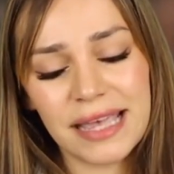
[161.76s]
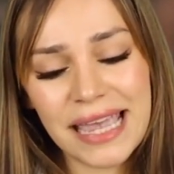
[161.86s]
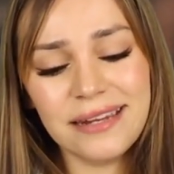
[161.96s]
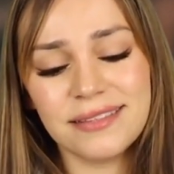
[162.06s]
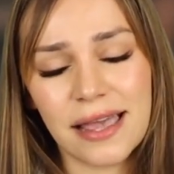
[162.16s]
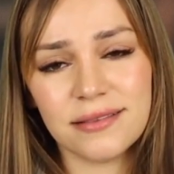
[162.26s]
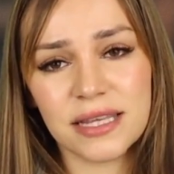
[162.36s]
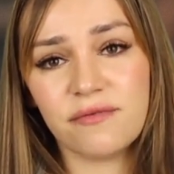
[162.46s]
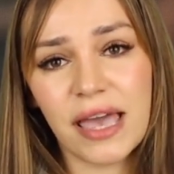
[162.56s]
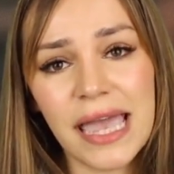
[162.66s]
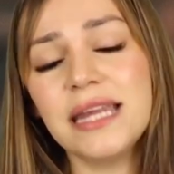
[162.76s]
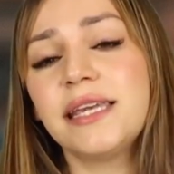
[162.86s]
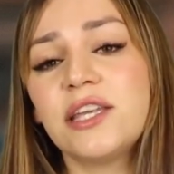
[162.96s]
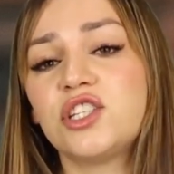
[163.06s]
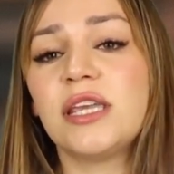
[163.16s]
Inattentive
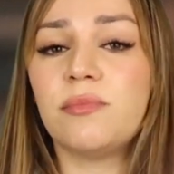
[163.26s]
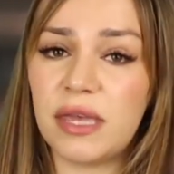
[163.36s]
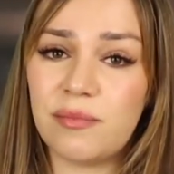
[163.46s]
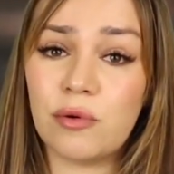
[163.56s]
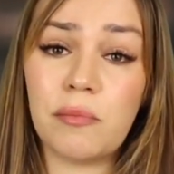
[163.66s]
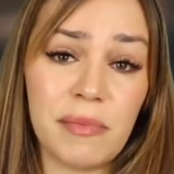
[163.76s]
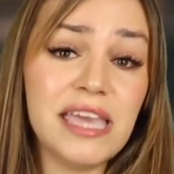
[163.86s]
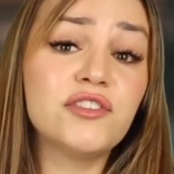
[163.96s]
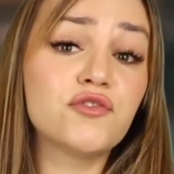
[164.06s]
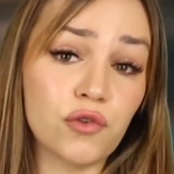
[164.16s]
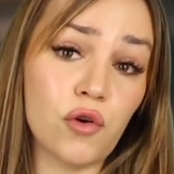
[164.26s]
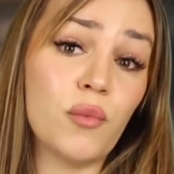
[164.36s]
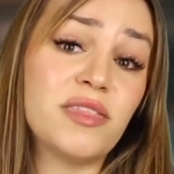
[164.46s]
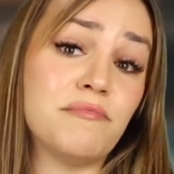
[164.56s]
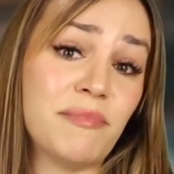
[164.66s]
ADHD people may struggle
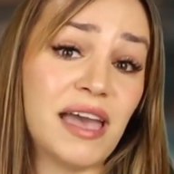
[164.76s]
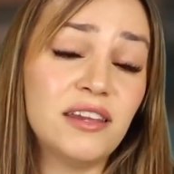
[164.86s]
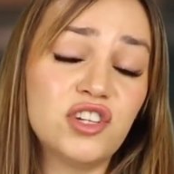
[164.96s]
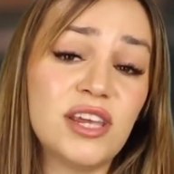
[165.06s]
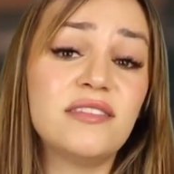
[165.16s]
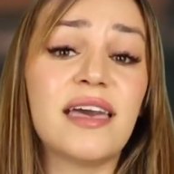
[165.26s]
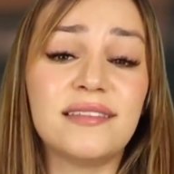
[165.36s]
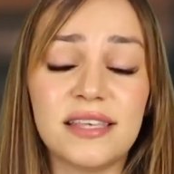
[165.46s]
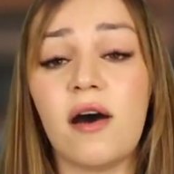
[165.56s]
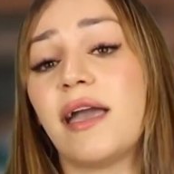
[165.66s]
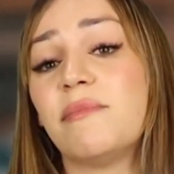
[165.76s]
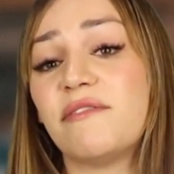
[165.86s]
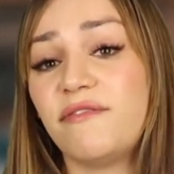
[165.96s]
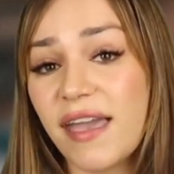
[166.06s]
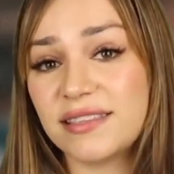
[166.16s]
with managing their time
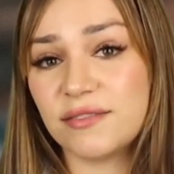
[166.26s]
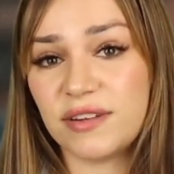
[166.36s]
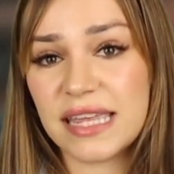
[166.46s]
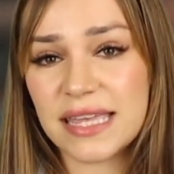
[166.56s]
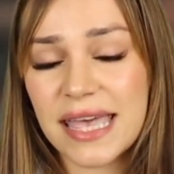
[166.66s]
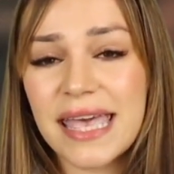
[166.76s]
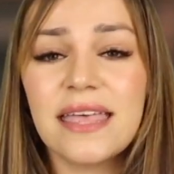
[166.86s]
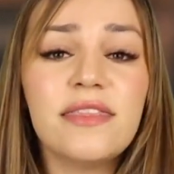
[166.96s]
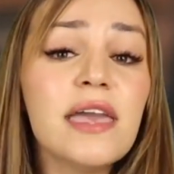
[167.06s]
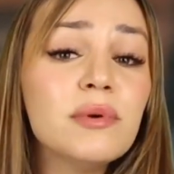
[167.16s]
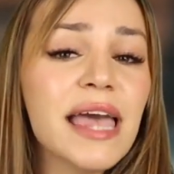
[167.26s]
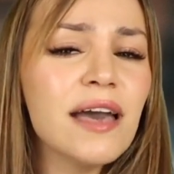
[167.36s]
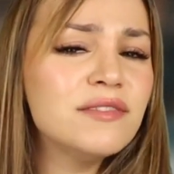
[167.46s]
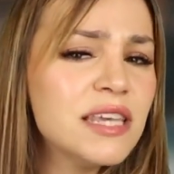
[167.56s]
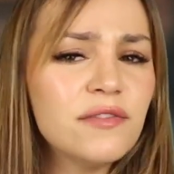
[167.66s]
effectively. They will
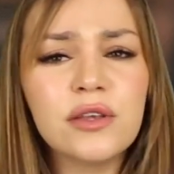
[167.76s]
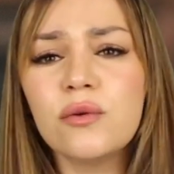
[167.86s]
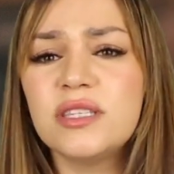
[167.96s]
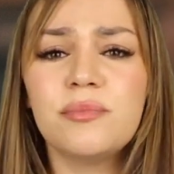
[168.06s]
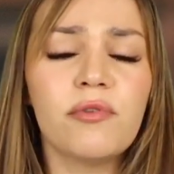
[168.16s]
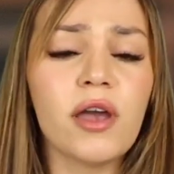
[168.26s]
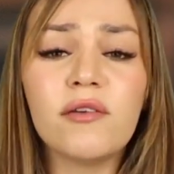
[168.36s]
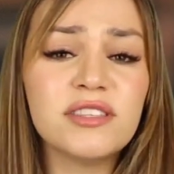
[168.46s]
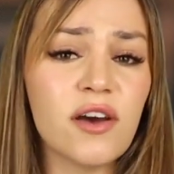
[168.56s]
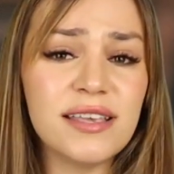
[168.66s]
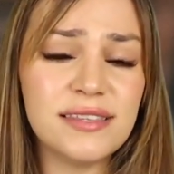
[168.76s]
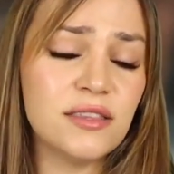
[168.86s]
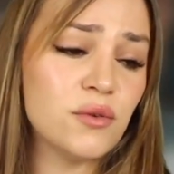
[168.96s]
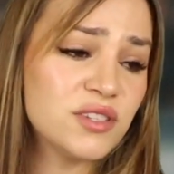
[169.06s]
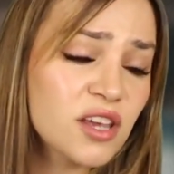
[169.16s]
have difficulty prioritizing
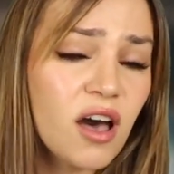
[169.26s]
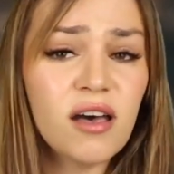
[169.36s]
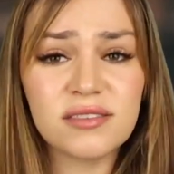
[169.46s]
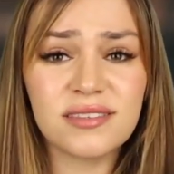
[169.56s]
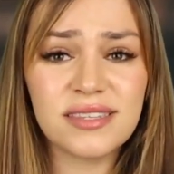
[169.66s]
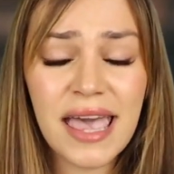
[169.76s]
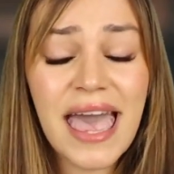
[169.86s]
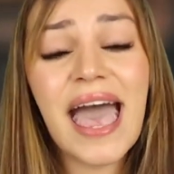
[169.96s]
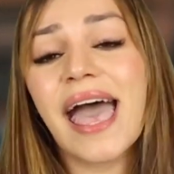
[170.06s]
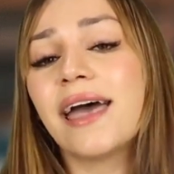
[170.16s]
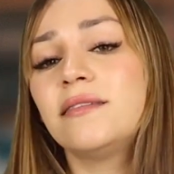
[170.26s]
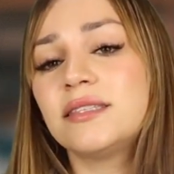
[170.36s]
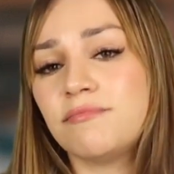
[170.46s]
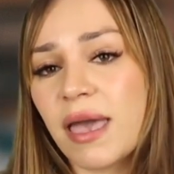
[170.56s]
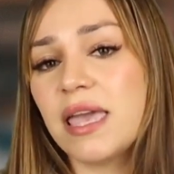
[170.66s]
those tasks
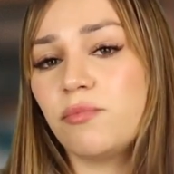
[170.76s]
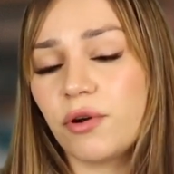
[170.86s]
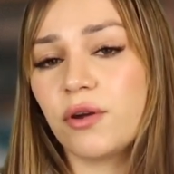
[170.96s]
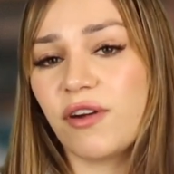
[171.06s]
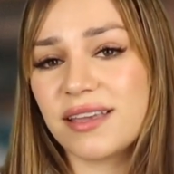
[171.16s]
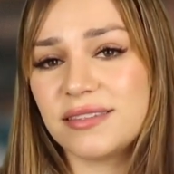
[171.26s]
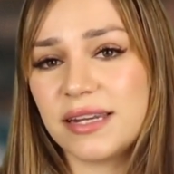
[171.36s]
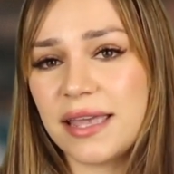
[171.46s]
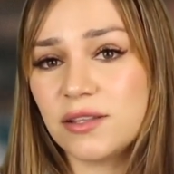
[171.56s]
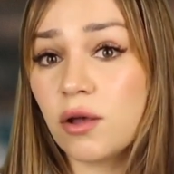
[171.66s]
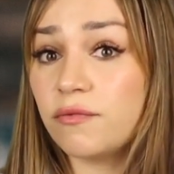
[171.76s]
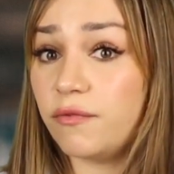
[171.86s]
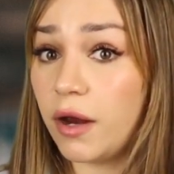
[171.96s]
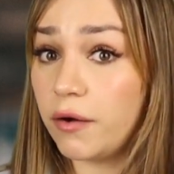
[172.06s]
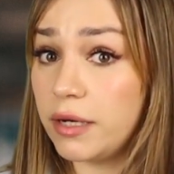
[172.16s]
and may procrastinate on
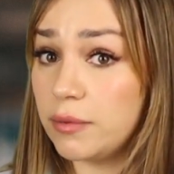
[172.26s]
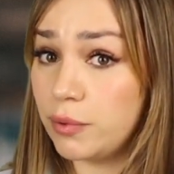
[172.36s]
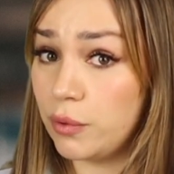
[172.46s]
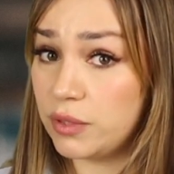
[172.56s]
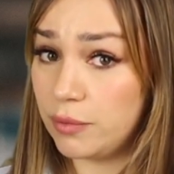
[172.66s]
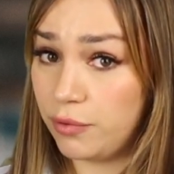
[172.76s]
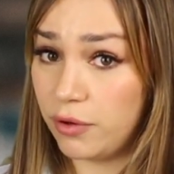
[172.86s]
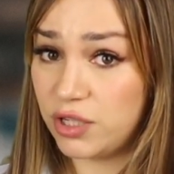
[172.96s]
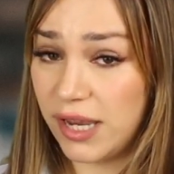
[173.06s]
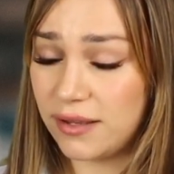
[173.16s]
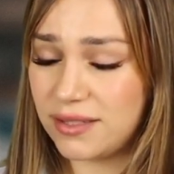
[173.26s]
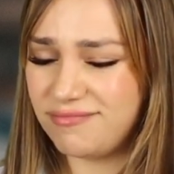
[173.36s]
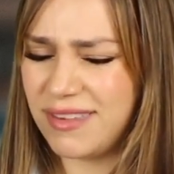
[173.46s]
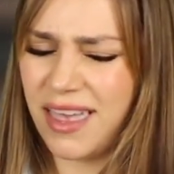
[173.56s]
very important projects.